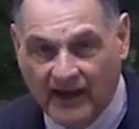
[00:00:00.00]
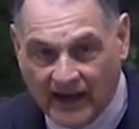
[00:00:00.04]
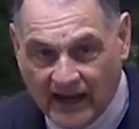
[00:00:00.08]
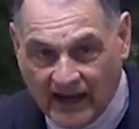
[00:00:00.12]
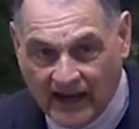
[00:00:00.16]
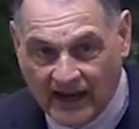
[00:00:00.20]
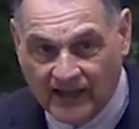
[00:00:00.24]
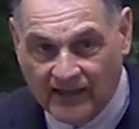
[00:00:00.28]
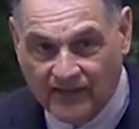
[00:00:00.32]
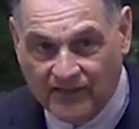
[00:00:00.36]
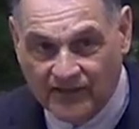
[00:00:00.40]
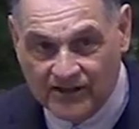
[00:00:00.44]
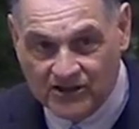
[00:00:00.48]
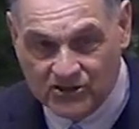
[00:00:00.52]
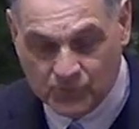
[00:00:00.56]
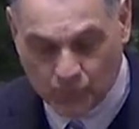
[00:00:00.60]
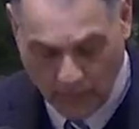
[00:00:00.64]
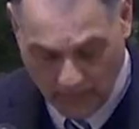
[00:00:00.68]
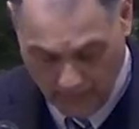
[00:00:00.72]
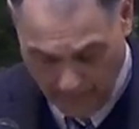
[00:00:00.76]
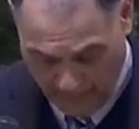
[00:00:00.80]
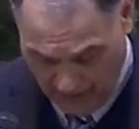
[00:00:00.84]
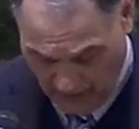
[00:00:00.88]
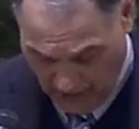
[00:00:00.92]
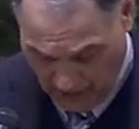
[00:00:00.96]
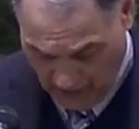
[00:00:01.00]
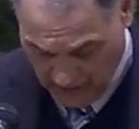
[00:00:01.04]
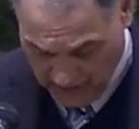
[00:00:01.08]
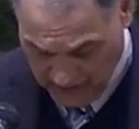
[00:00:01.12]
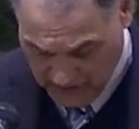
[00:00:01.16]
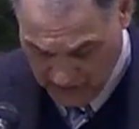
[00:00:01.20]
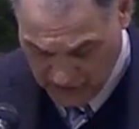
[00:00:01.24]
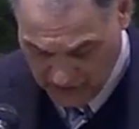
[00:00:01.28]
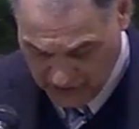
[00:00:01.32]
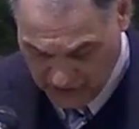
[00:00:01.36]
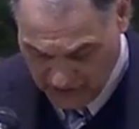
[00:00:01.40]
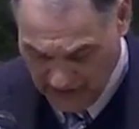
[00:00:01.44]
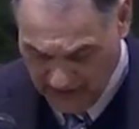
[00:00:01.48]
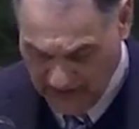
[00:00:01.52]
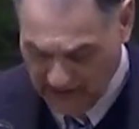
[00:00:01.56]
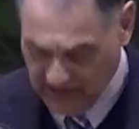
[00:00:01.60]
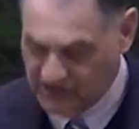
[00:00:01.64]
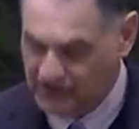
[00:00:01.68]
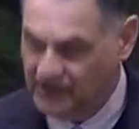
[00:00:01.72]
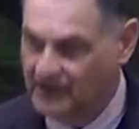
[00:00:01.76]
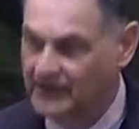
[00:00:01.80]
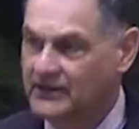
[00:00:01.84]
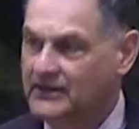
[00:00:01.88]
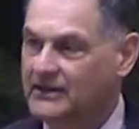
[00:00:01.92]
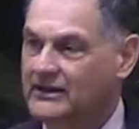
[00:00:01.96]
faith is what Paul
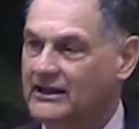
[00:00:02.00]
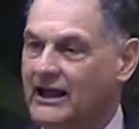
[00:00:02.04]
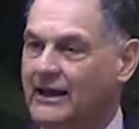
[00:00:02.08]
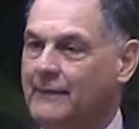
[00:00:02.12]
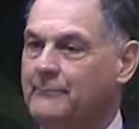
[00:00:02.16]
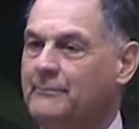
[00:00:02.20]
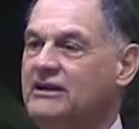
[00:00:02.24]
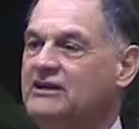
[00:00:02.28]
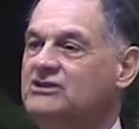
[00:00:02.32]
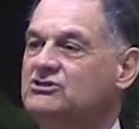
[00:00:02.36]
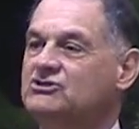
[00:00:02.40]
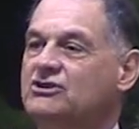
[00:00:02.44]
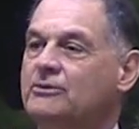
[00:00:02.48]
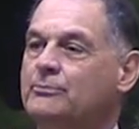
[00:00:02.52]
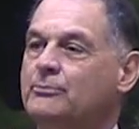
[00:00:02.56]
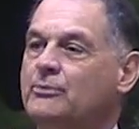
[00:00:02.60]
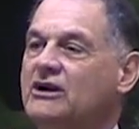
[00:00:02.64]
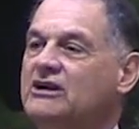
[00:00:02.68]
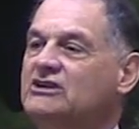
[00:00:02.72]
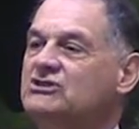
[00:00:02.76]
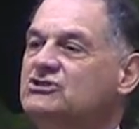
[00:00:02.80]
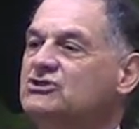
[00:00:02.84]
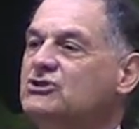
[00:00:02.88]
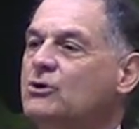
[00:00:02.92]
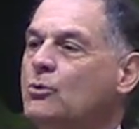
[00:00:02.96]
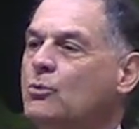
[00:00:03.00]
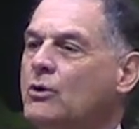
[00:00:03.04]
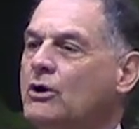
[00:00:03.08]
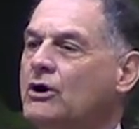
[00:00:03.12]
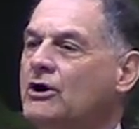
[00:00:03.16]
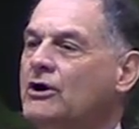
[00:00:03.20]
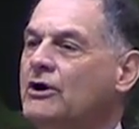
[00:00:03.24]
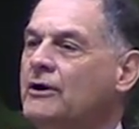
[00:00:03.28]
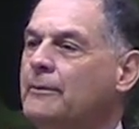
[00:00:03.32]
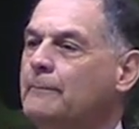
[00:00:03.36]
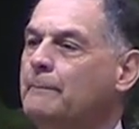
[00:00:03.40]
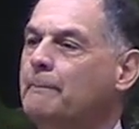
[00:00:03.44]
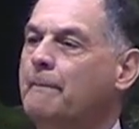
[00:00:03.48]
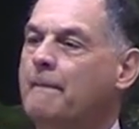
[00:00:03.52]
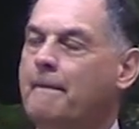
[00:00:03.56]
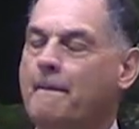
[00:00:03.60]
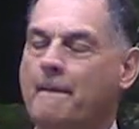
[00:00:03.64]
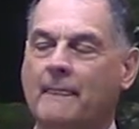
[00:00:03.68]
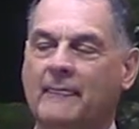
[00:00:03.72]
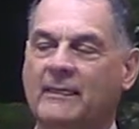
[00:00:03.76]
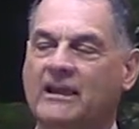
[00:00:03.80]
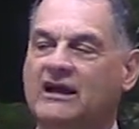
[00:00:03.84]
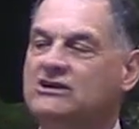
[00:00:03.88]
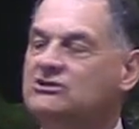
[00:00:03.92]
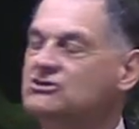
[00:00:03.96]
instructs. That means to preach the word.
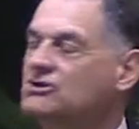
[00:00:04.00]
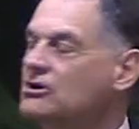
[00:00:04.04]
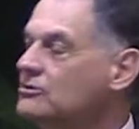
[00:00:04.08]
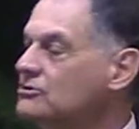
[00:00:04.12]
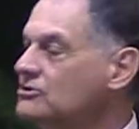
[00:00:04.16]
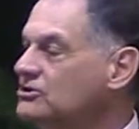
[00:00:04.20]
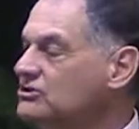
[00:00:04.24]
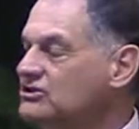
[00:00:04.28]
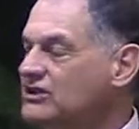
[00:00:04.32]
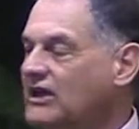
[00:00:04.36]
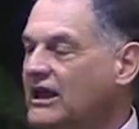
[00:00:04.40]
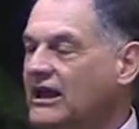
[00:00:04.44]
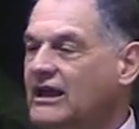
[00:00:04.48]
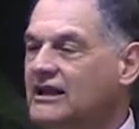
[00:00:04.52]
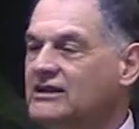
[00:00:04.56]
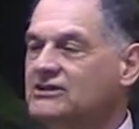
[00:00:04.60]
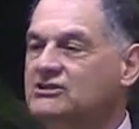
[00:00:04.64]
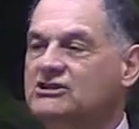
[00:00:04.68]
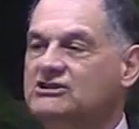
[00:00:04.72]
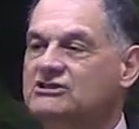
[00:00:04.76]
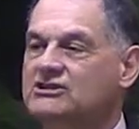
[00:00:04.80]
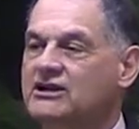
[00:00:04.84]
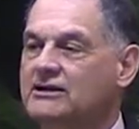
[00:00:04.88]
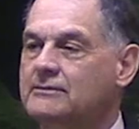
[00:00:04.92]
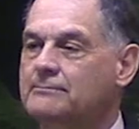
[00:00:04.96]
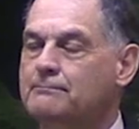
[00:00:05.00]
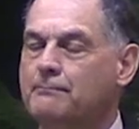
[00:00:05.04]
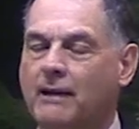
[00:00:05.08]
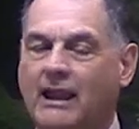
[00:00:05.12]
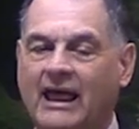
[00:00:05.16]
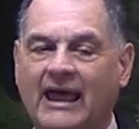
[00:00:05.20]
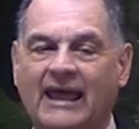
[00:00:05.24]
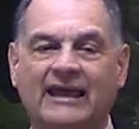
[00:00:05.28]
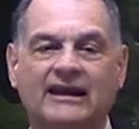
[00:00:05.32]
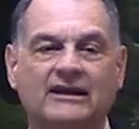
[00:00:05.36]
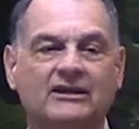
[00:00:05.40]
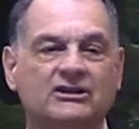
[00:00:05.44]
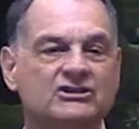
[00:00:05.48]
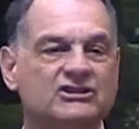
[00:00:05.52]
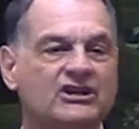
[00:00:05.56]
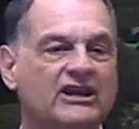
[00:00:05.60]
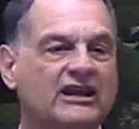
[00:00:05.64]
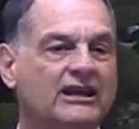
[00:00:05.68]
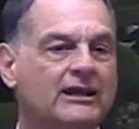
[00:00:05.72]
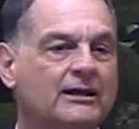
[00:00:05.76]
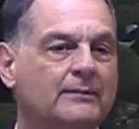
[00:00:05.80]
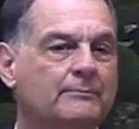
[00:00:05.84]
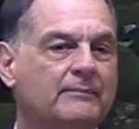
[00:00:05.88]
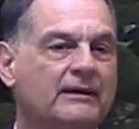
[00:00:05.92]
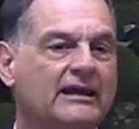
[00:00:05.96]
He's going to say it just as plain as he
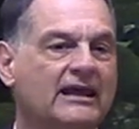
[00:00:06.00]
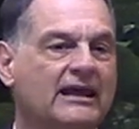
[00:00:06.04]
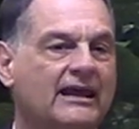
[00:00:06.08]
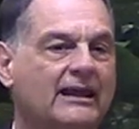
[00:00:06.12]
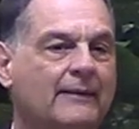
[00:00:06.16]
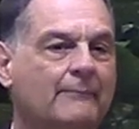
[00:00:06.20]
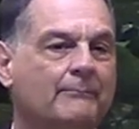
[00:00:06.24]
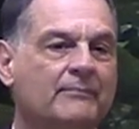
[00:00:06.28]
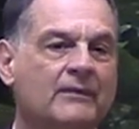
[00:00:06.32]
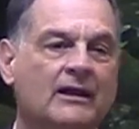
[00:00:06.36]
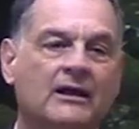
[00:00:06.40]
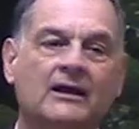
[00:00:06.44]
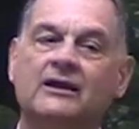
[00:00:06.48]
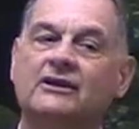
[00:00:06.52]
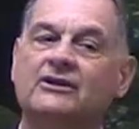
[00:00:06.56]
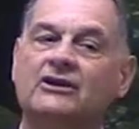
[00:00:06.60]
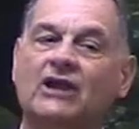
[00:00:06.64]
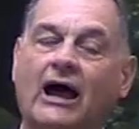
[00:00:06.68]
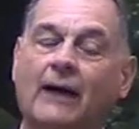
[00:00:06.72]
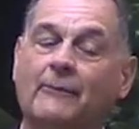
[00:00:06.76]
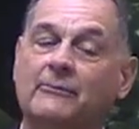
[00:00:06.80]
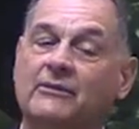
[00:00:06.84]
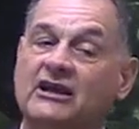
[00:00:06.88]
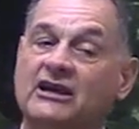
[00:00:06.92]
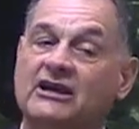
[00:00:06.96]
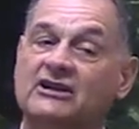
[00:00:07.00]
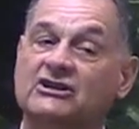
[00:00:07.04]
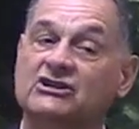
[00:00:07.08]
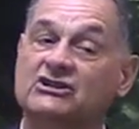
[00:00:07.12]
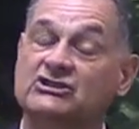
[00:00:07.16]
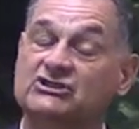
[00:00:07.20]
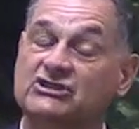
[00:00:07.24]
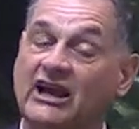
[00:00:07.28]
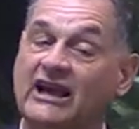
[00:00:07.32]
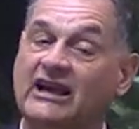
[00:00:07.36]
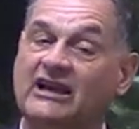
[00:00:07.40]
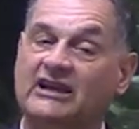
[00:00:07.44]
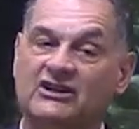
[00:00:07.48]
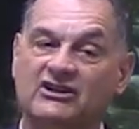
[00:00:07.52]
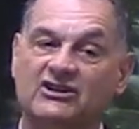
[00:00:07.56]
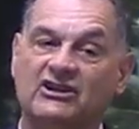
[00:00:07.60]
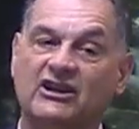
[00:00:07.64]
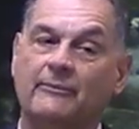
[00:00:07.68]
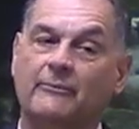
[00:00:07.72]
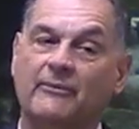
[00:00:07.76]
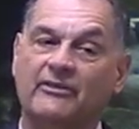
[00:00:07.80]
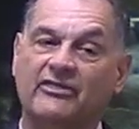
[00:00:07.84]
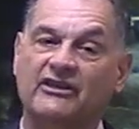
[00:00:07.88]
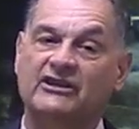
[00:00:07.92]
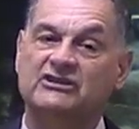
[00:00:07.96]
can be. Time you get to 2
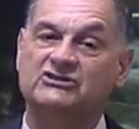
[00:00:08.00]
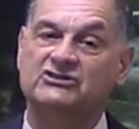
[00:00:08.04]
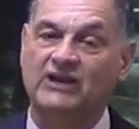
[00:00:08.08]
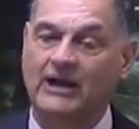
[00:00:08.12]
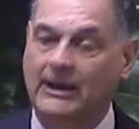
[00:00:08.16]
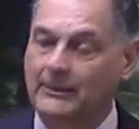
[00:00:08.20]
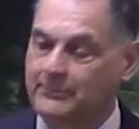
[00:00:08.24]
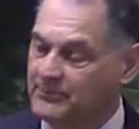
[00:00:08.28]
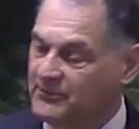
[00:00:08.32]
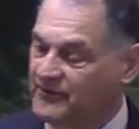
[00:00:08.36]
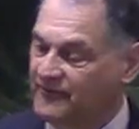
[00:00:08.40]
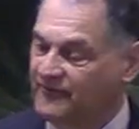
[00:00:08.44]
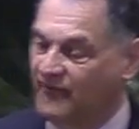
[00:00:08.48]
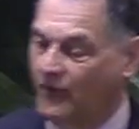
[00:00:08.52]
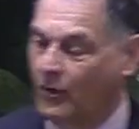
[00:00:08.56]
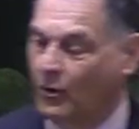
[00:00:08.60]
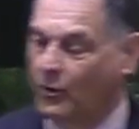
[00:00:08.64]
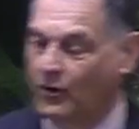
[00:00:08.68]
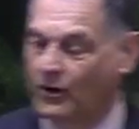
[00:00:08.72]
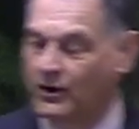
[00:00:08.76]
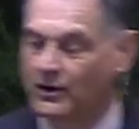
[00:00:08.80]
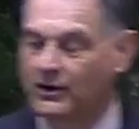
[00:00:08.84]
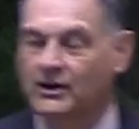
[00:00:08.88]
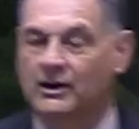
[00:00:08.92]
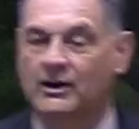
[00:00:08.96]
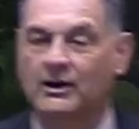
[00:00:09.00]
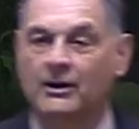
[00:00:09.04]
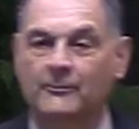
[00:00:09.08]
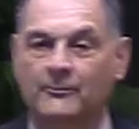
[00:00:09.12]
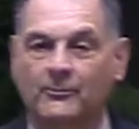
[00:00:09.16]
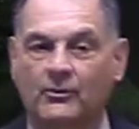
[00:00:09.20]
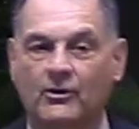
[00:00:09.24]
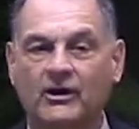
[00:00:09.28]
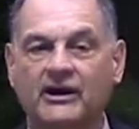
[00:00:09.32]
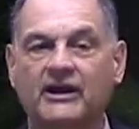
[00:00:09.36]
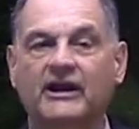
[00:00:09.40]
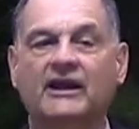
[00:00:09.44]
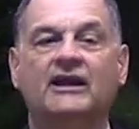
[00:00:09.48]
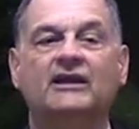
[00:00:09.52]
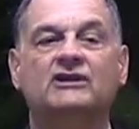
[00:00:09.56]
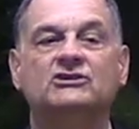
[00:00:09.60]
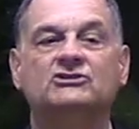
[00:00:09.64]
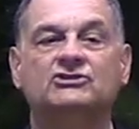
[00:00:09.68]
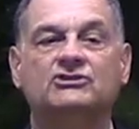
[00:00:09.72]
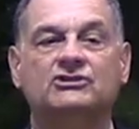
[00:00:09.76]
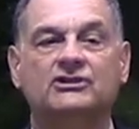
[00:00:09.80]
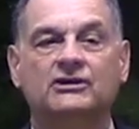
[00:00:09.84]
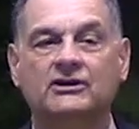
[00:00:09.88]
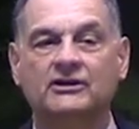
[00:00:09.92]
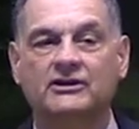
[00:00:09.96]
Timothy chapter 4.
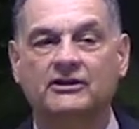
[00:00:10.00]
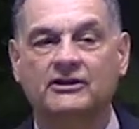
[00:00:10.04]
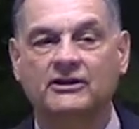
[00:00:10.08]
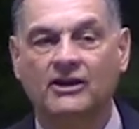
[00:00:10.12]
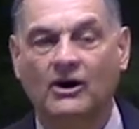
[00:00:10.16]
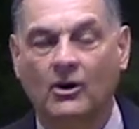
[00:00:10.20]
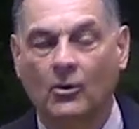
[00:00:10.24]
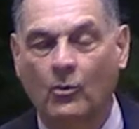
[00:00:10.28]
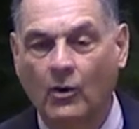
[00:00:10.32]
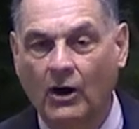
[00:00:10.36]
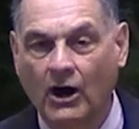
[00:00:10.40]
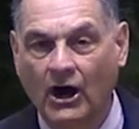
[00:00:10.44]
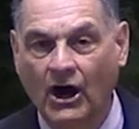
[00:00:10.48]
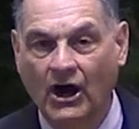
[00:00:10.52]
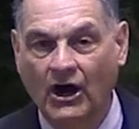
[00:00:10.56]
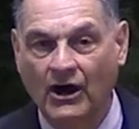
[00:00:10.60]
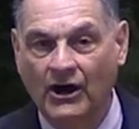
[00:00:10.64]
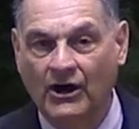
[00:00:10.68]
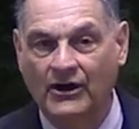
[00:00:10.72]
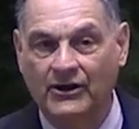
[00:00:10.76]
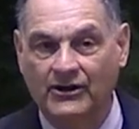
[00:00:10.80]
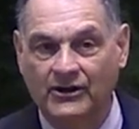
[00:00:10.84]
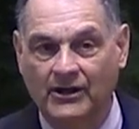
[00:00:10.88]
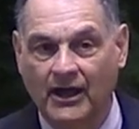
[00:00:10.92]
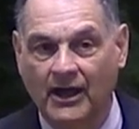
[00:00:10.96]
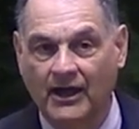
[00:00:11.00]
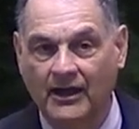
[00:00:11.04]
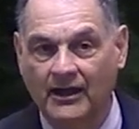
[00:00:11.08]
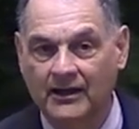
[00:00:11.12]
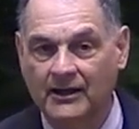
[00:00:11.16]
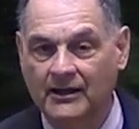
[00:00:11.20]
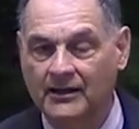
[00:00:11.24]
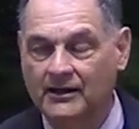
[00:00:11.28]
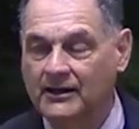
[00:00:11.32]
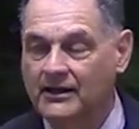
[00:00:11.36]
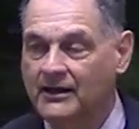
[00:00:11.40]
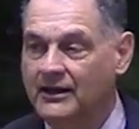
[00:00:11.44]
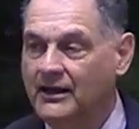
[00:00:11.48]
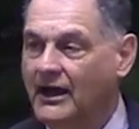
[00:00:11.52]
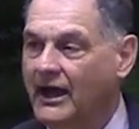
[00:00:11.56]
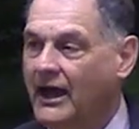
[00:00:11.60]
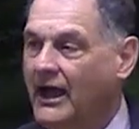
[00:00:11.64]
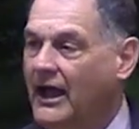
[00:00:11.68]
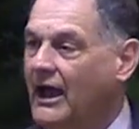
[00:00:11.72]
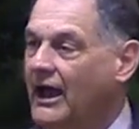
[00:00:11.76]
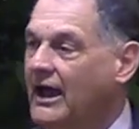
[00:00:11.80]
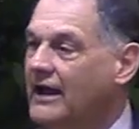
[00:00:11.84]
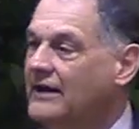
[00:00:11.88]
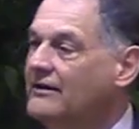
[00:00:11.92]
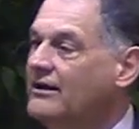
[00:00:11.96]
Preach the word.
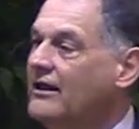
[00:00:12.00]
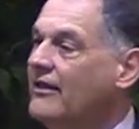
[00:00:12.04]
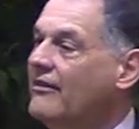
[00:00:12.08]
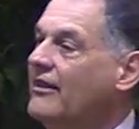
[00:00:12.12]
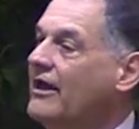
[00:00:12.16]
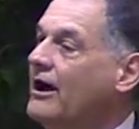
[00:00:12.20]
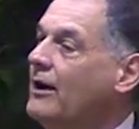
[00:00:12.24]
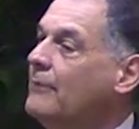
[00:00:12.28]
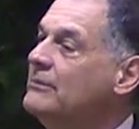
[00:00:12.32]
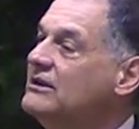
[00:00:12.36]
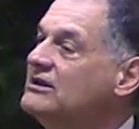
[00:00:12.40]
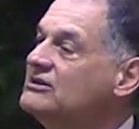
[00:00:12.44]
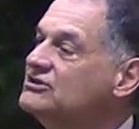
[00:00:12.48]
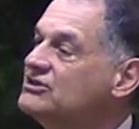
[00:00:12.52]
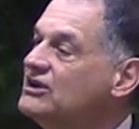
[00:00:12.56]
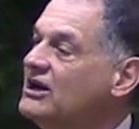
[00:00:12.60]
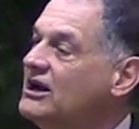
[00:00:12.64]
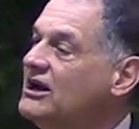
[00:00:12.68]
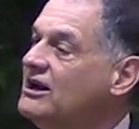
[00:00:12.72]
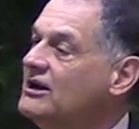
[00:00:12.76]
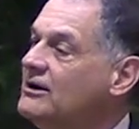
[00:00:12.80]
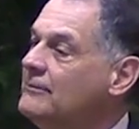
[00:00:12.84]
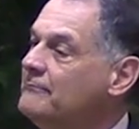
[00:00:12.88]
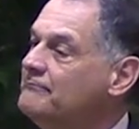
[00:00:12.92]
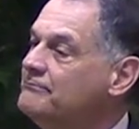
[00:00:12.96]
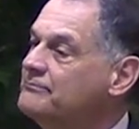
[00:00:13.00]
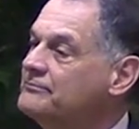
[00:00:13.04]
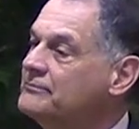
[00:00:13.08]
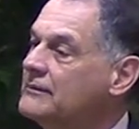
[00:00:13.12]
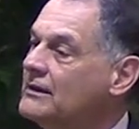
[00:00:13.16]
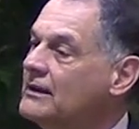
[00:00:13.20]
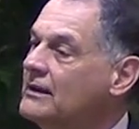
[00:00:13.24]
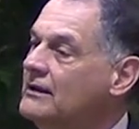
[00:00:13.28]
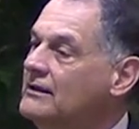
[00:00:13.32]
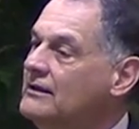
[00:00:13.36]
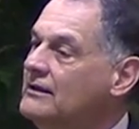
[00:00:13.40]
And there'll be some